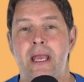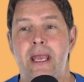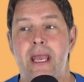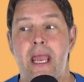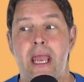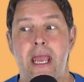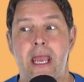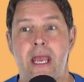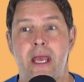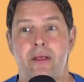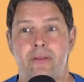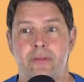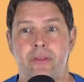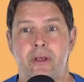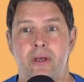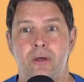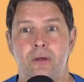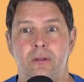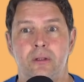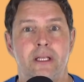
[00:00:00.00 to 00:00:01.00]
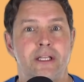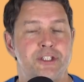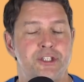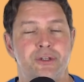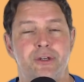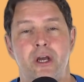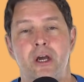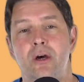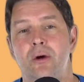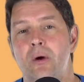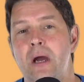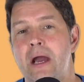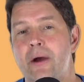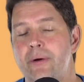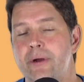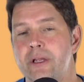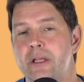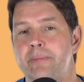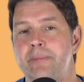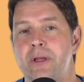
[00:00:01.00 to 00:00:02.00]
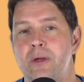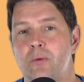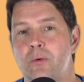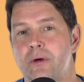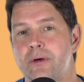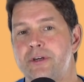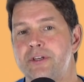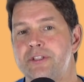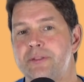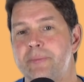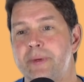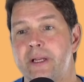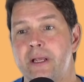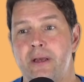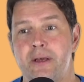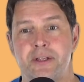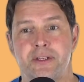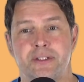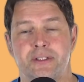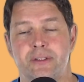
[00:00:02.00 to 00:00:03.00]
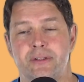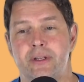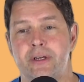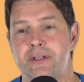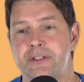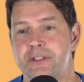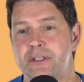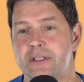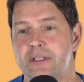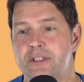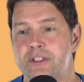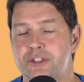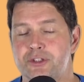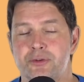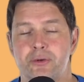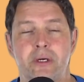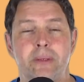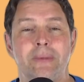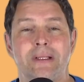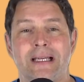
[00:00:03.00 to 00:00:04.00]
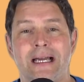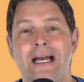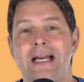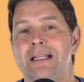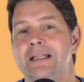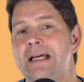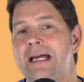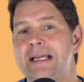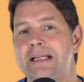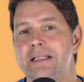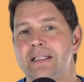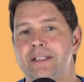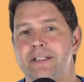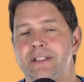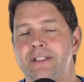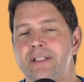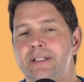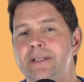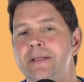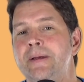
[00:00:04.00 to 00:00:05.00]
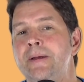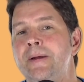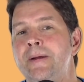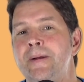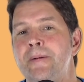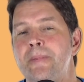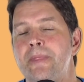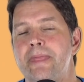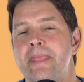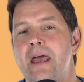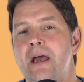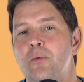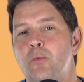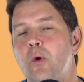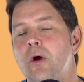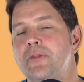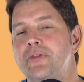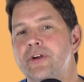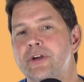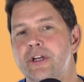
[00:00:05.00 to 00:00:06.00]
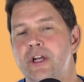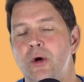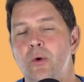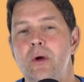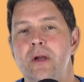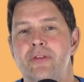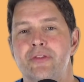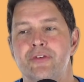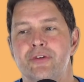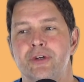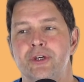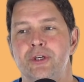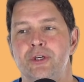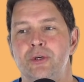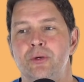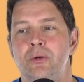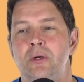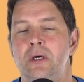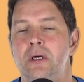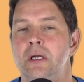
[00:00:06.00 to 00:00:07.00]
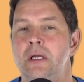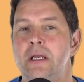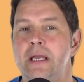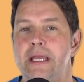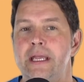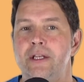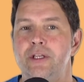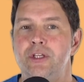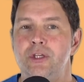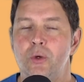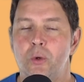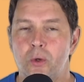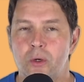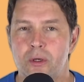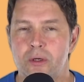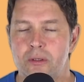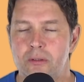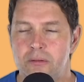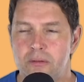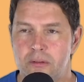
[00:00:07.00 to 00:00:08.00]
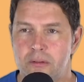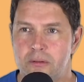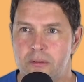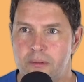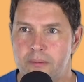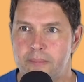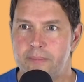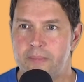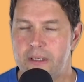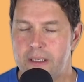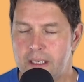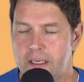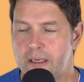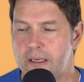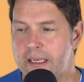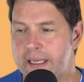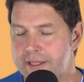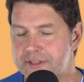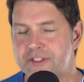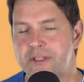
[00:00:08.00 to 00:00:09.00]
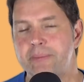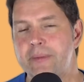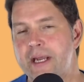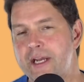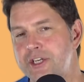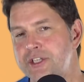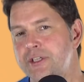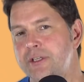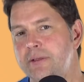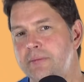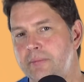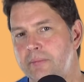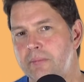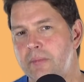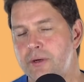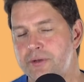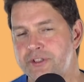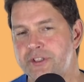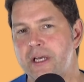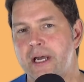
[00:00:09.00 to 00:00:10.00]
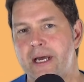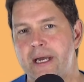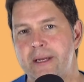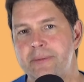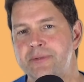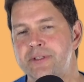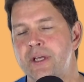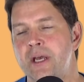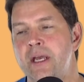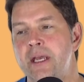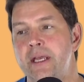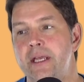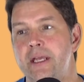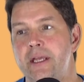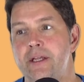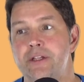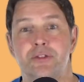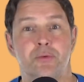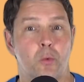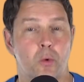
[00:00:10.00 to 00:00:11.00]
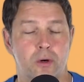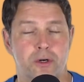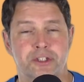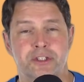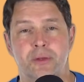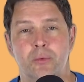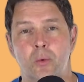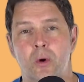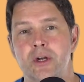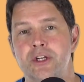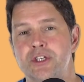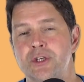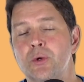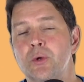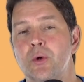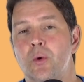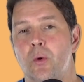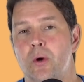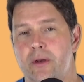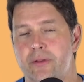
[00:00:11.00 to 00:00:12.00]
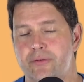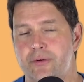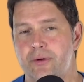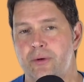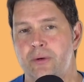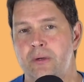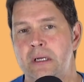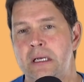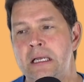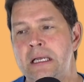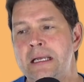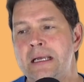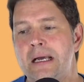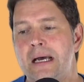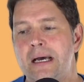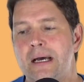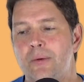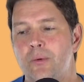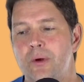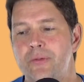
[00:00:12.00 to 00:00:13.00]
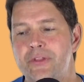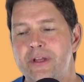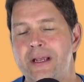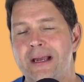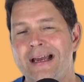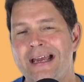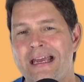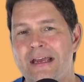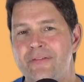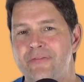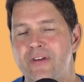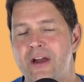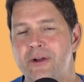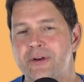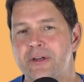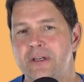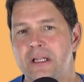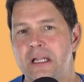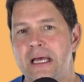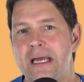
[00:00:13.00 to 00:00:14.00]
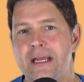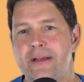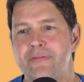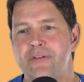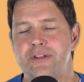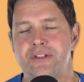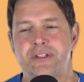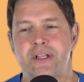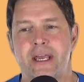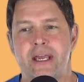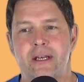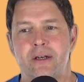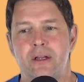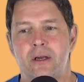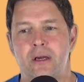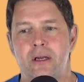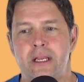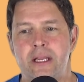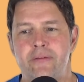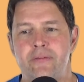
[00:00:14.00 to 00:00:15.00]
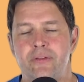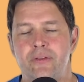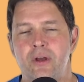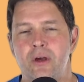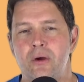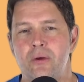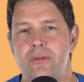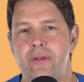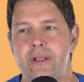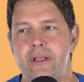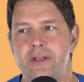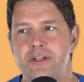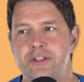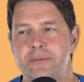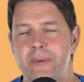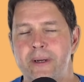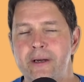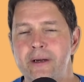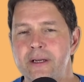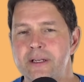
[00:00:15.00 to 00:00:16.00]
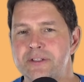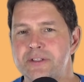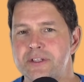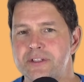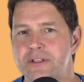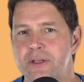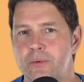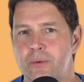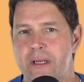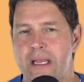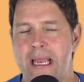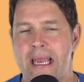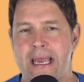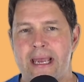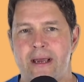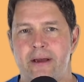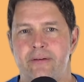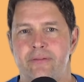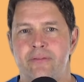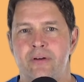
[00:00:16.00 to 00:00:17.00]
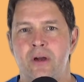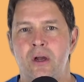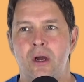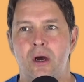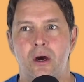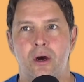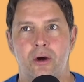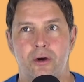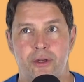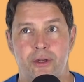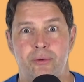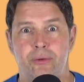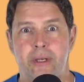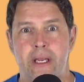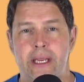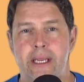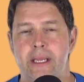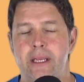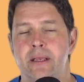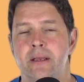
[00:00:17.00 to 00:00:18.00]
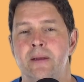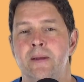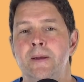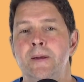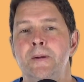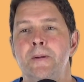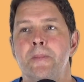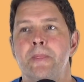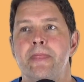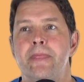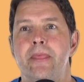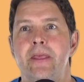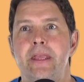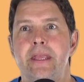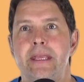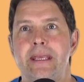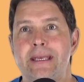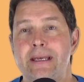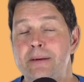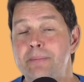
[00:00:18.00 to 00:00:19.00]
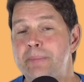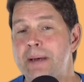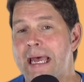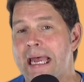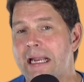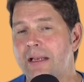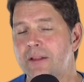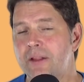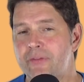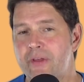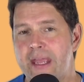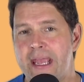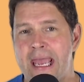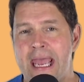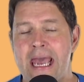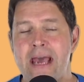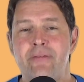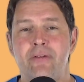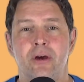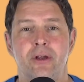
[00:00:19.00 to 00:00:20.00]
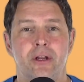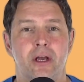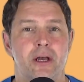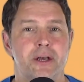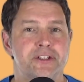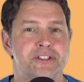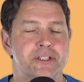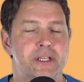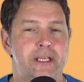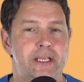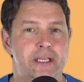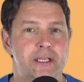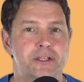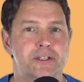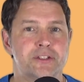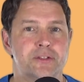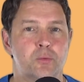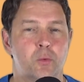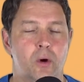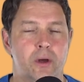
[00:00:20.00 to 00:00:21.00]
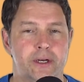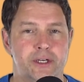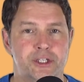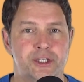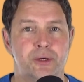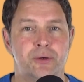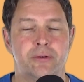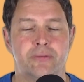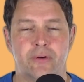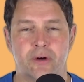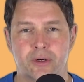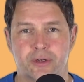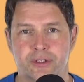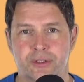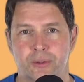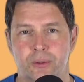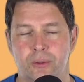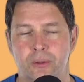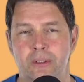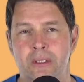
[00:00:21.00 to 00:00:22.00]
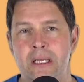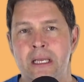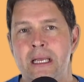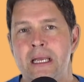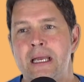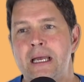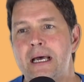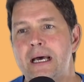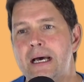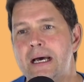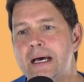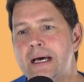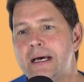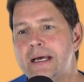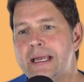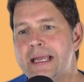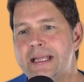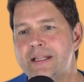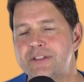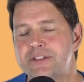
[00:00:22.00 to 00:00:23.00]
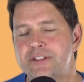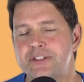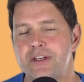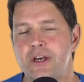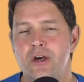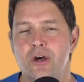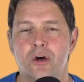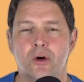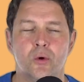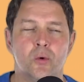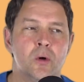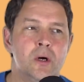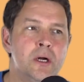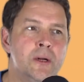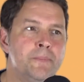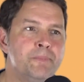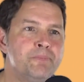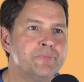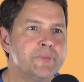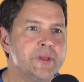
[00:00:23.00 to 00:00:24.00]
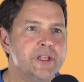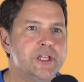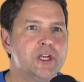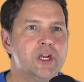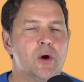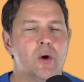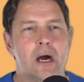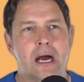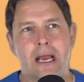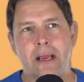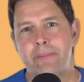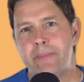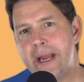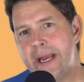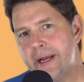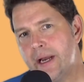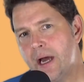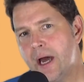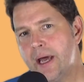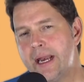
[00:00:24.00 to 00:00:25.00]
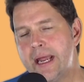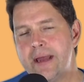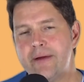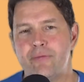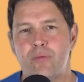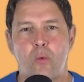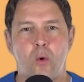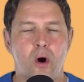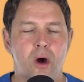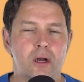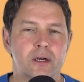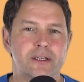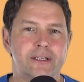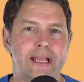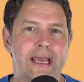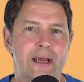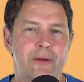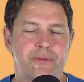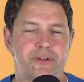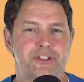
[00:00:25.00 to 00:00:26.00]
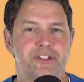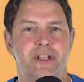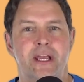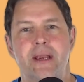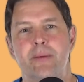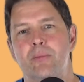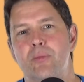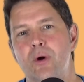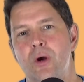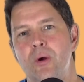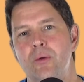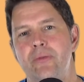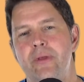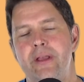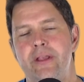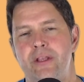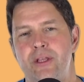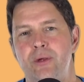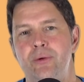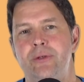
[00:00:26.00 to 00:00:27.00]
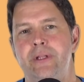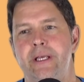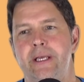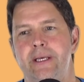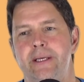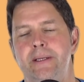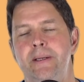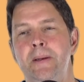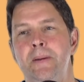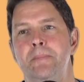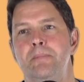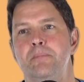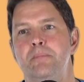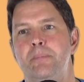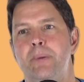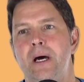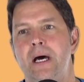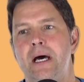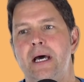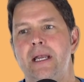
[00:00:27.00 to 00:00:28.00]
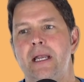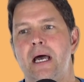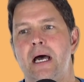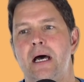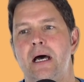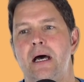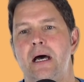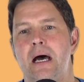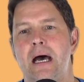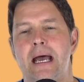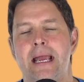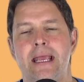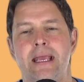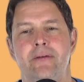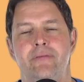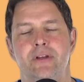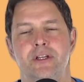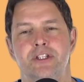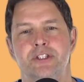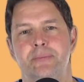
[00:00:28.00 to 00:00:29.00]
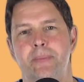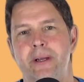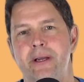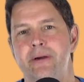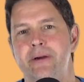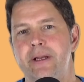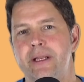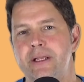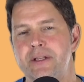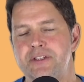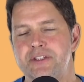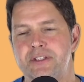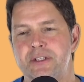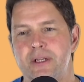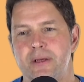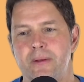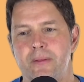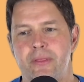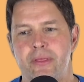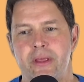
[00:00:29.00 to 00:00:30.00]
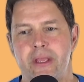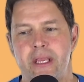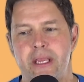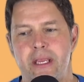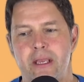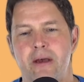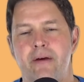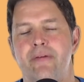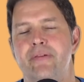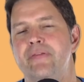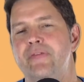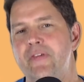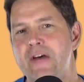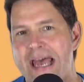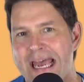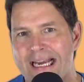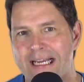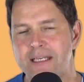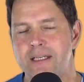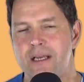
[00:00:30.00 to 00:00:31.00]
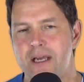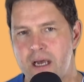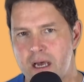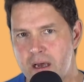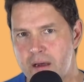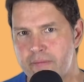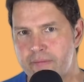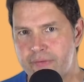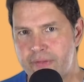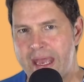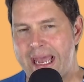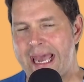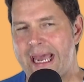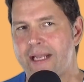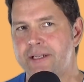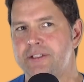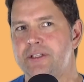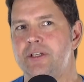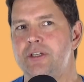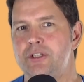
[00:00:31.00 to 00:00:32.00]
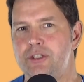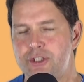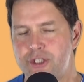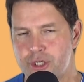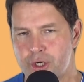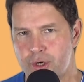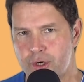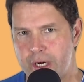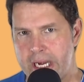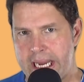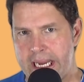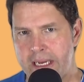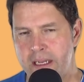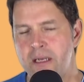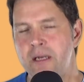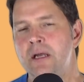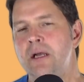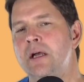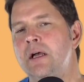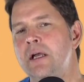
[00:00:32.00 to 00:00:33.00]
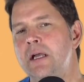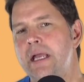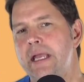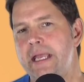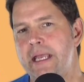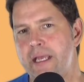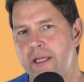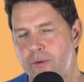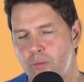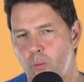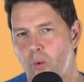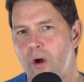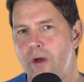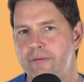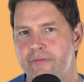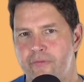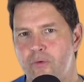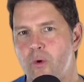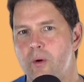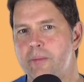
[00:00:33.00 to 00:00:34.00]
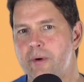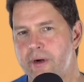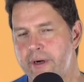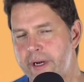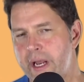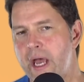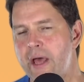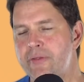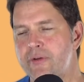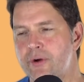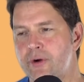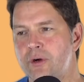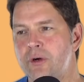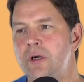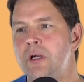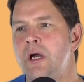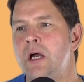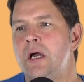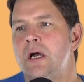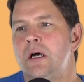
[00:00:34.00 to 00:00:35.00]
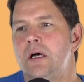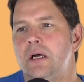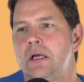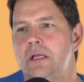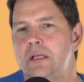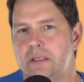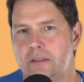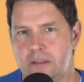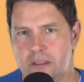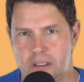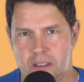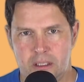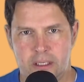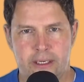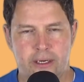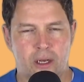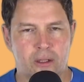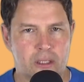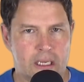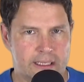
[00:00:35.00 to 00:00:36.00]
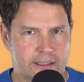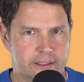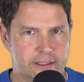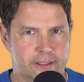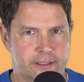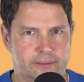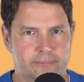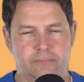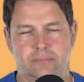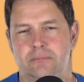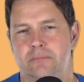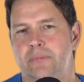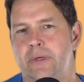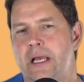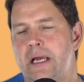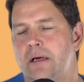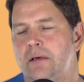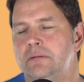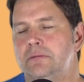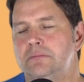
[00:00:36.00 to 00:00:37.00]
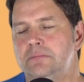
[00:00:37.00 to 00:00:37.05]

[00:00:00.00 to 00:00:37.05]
and they'll let you know how it can be worse, because there's an extremely high likelihood that what they're going through, in your estimation, most times, is worse than what you're going through. One thing I have found in life is that even though the experiences that we have are unique, the impact that they have on us is what is universal. And so, I may not have walked down the same road that you did, but I have experienced the effect of that journey in one form or another, in all likelihood. Now,